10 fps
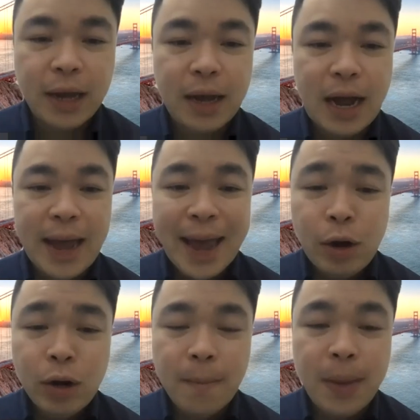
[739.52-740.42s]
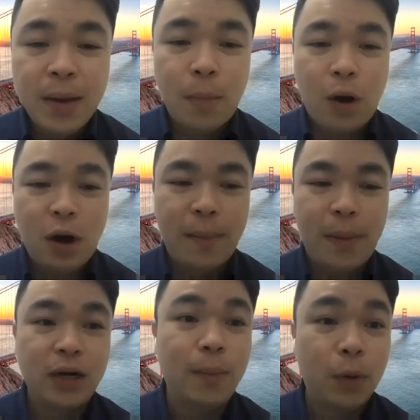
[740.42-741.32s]
I add on a bit more
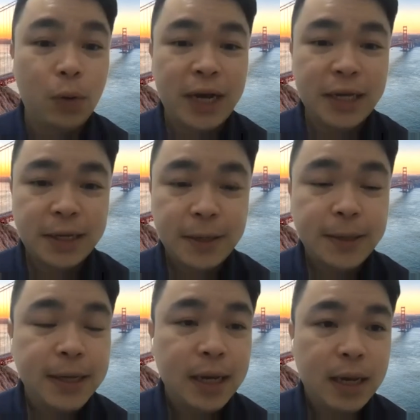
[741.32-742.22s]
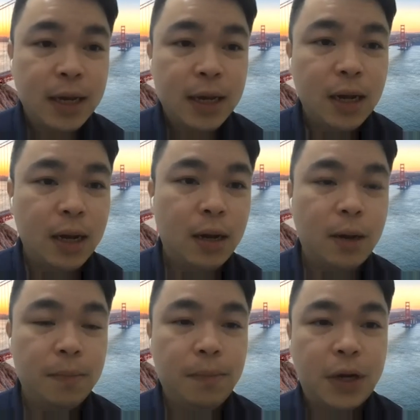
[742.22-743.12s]
about the blue light.
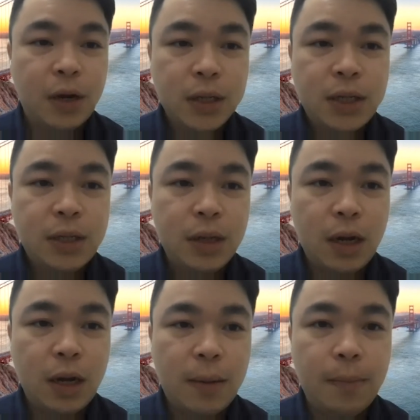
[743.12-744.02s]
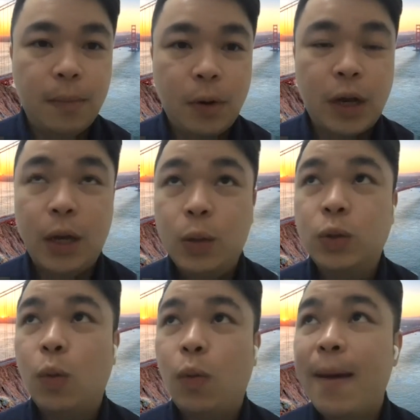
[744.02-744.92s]
Because
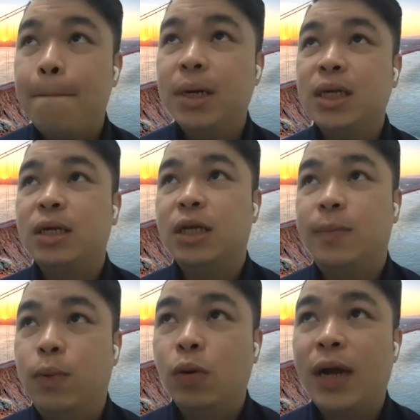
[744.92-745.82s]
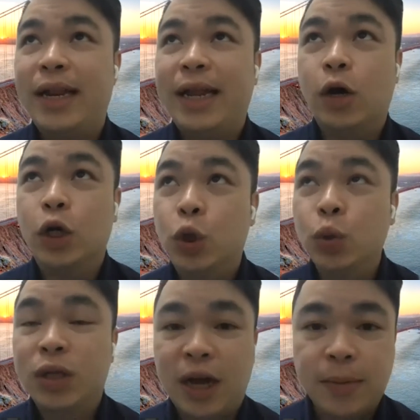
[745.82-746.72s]
so what happens is blue light, they got
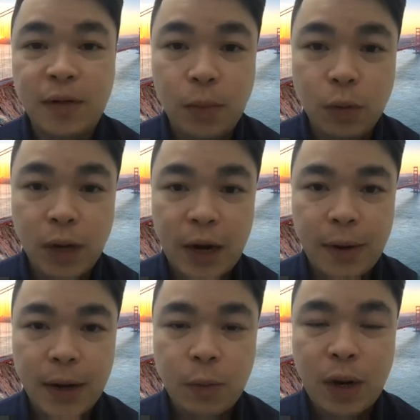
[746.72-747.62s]
2 types of blue light, right?